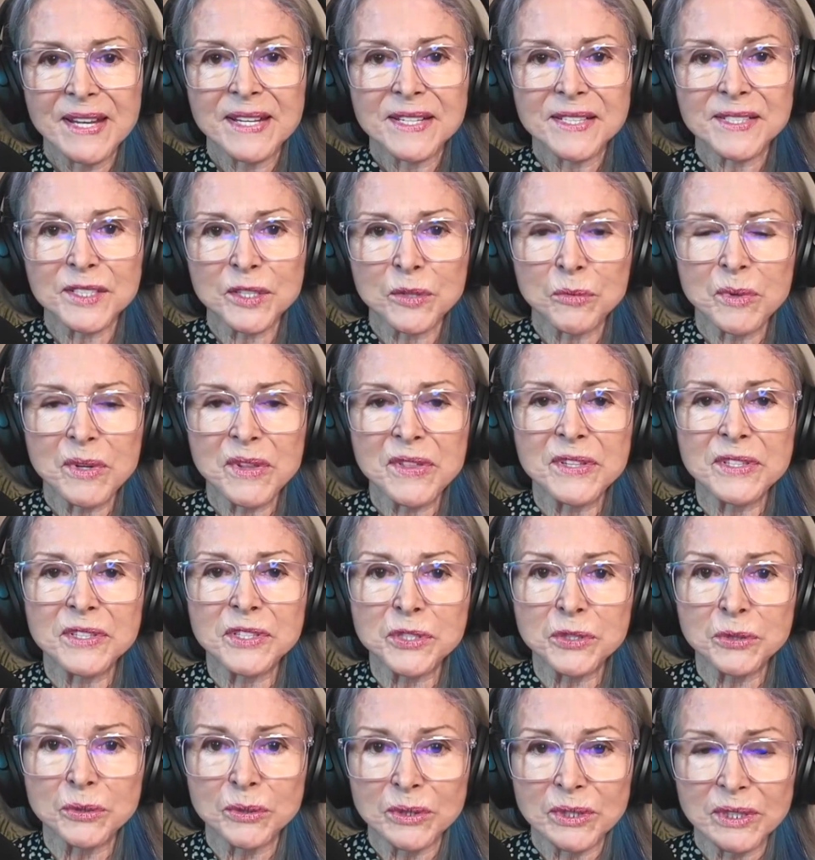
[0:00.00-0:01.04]
So with the
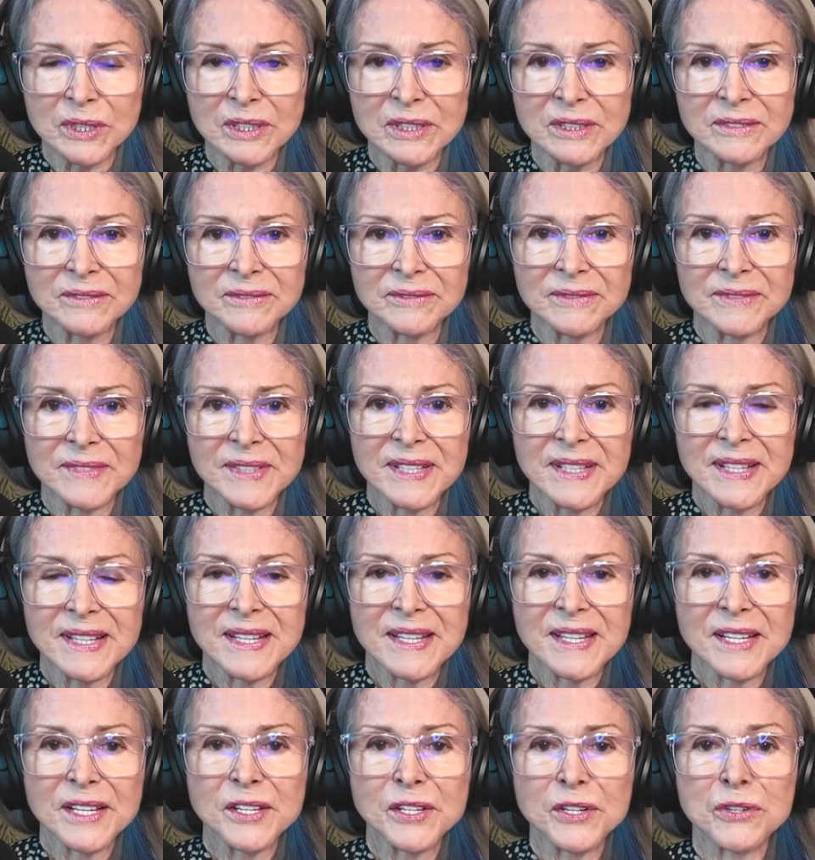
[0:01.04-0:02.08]
dual,
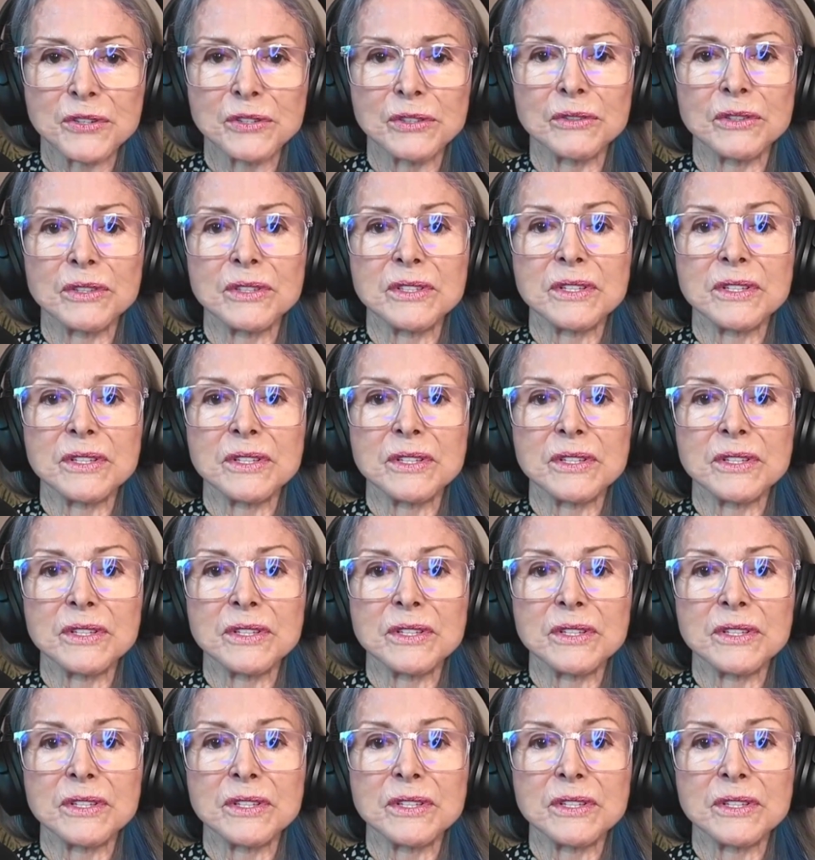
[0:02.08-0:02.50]
you're